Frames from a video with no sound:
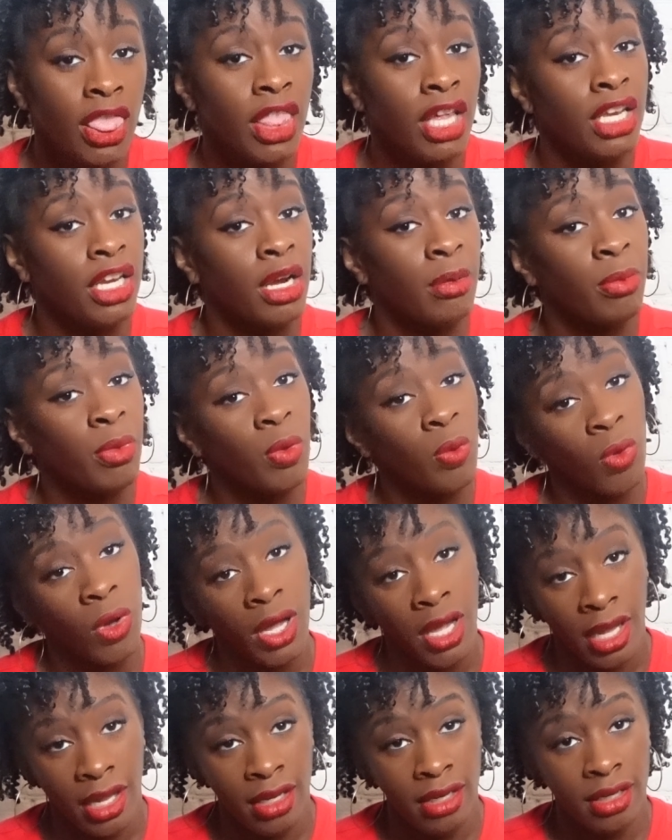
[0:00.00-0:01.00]
the number
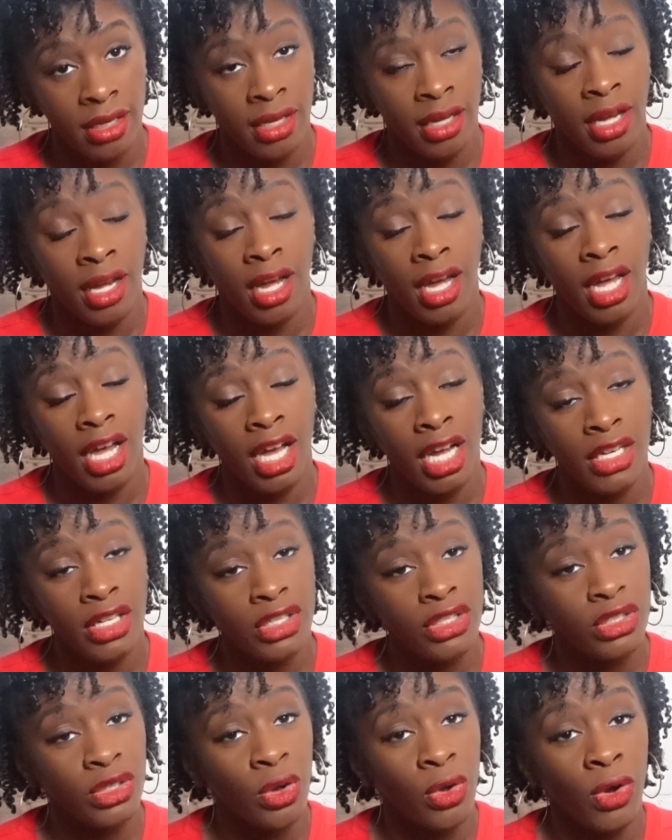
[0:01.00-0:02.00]
1,
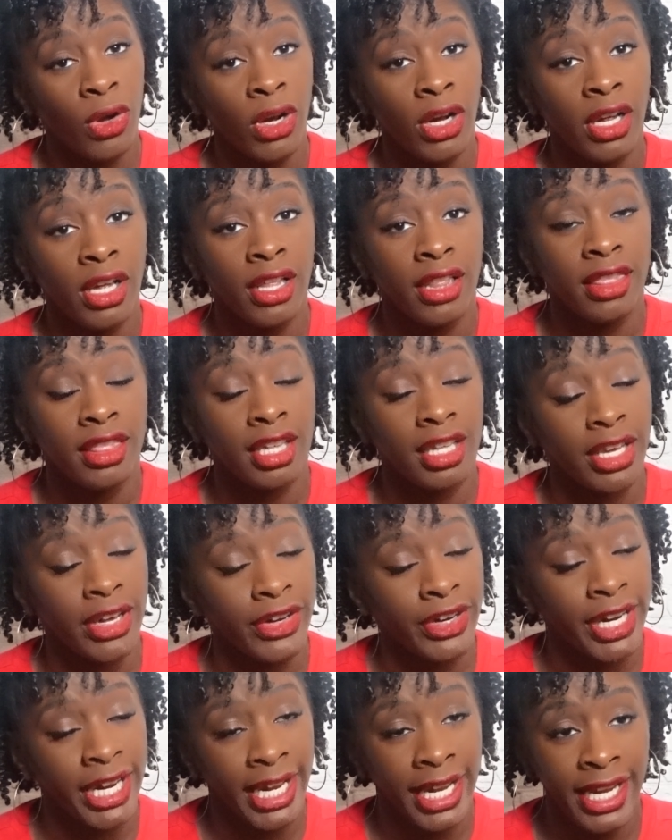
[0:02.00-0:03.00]
underscore, the
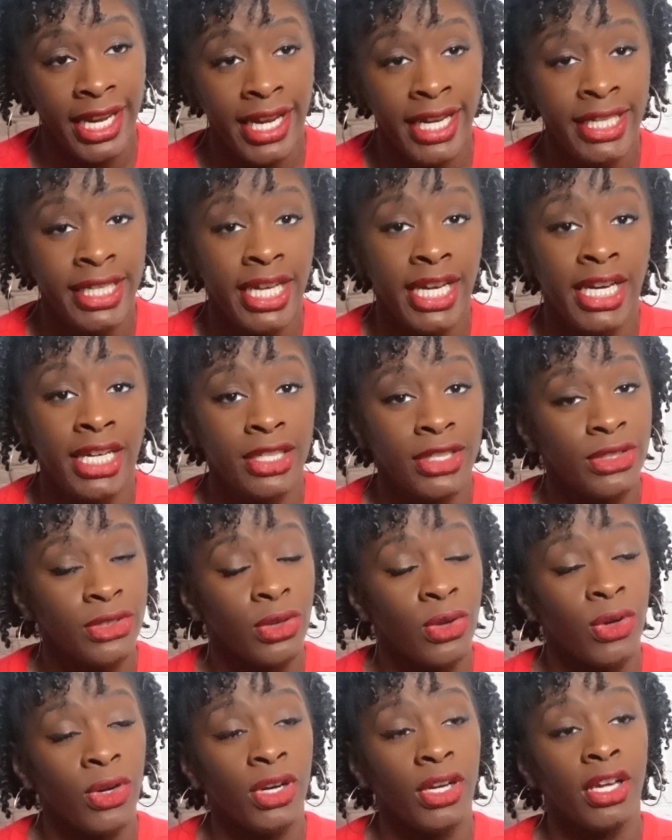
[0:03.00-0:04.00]
letter N,
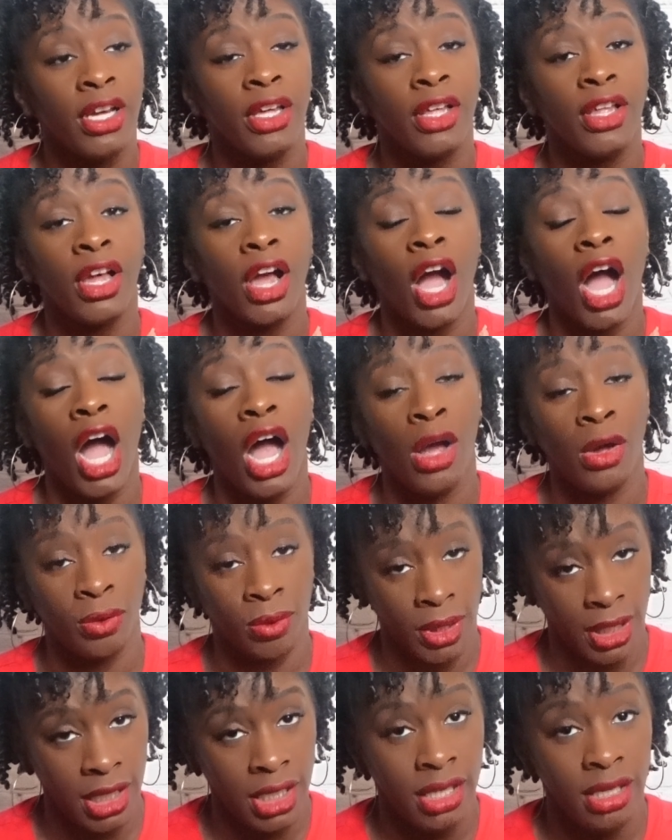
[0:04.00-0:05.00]
underscore,
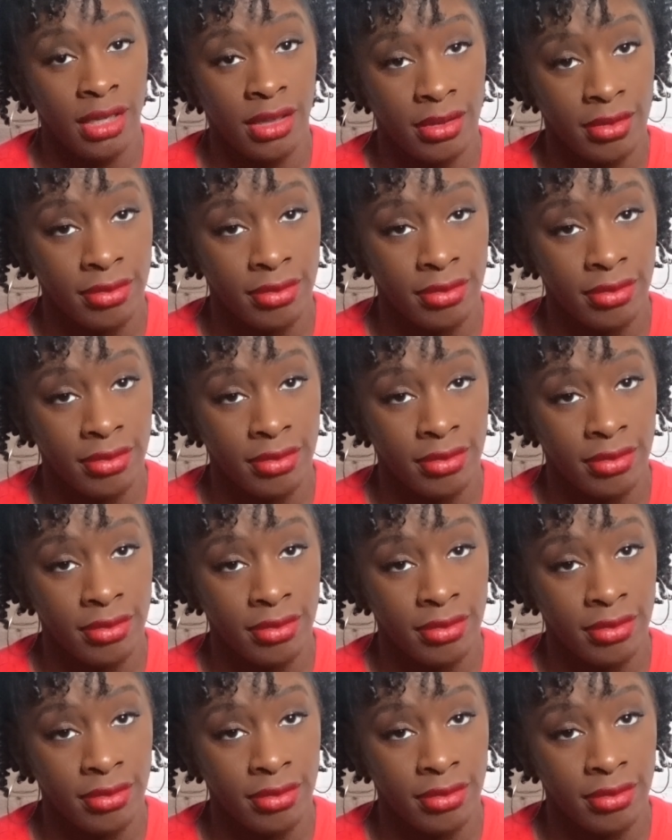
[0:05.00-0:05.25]
only.